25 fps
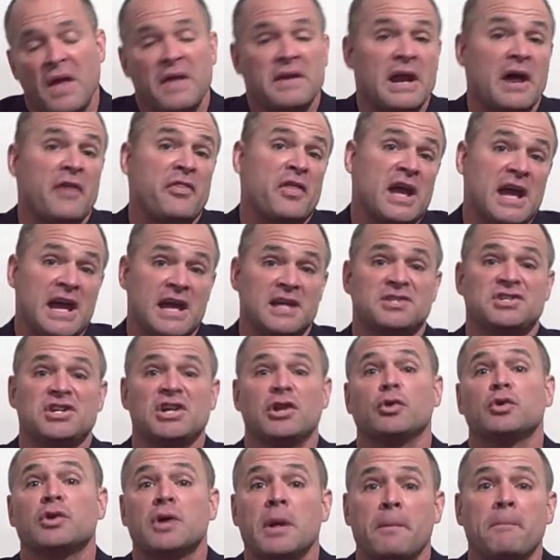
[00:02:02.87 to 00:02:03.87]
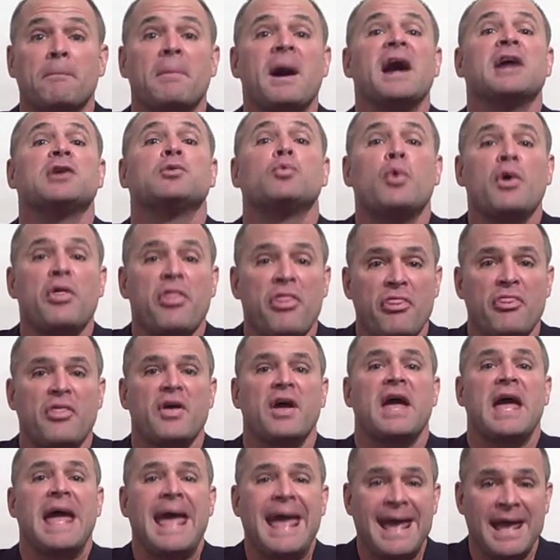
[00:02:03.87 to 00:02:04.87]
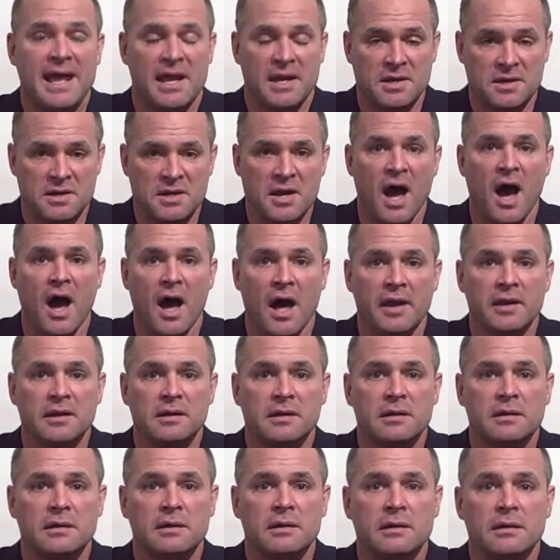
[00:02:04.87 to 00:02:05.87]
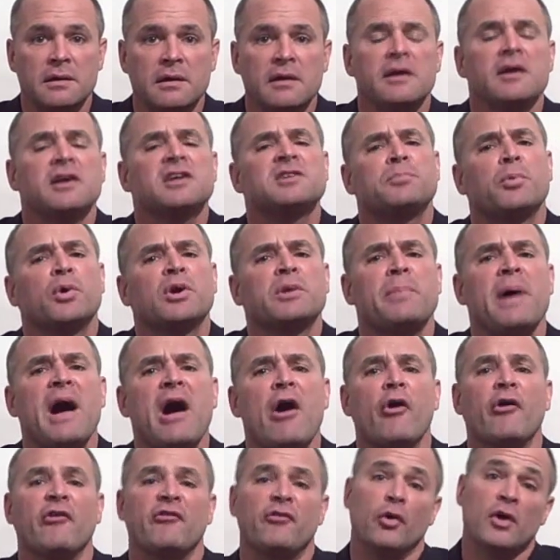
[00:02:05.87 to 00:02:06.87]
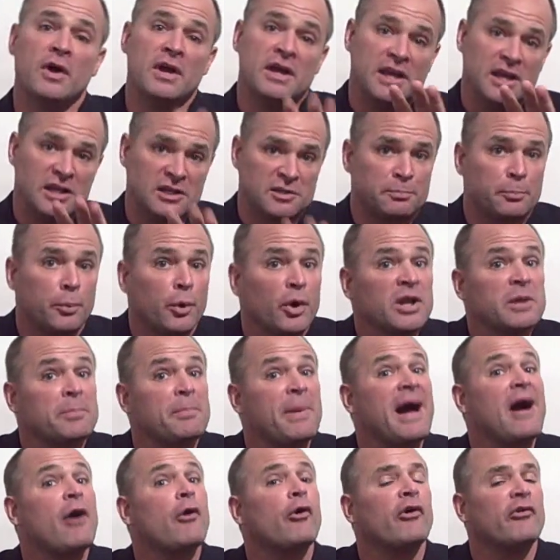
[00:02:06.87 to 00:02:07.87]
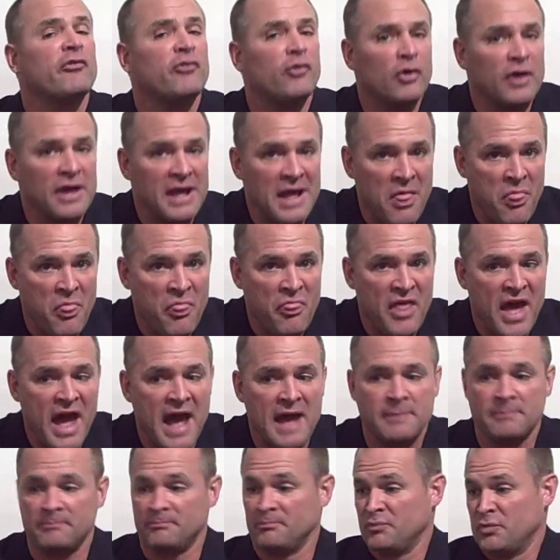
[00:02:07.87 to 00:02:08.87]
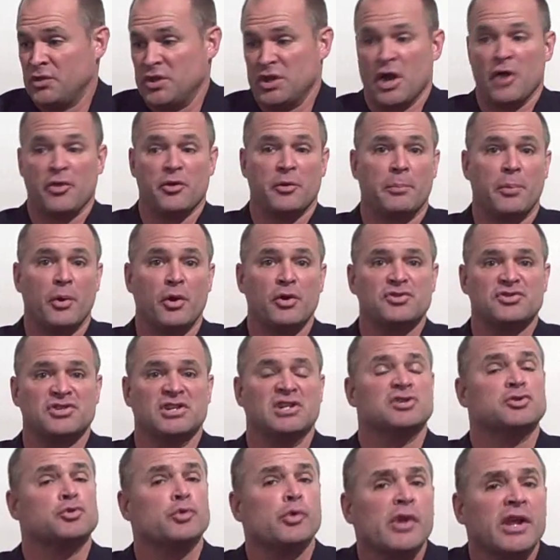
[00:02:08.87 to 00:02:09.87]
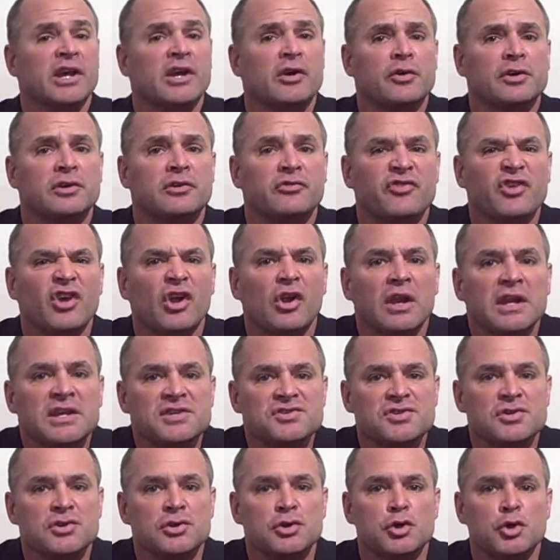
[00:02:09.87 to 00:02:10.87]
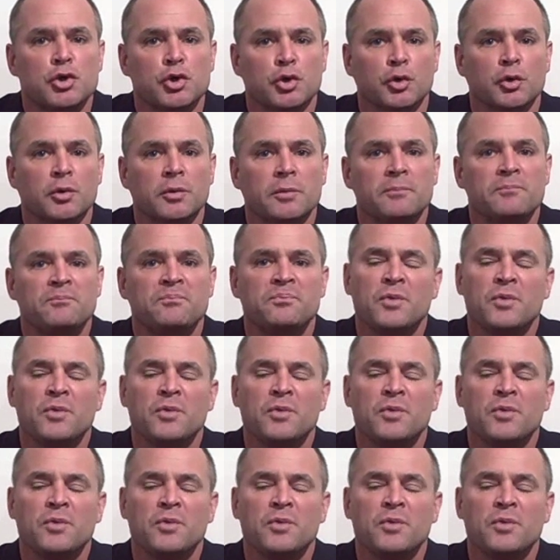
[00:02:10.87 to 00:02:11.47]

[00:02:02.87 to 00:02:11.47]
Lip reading: Now, the head tilt combined with the head nod is pretty powerful. It's pretty powerful in that the other person is really going to feel listened to,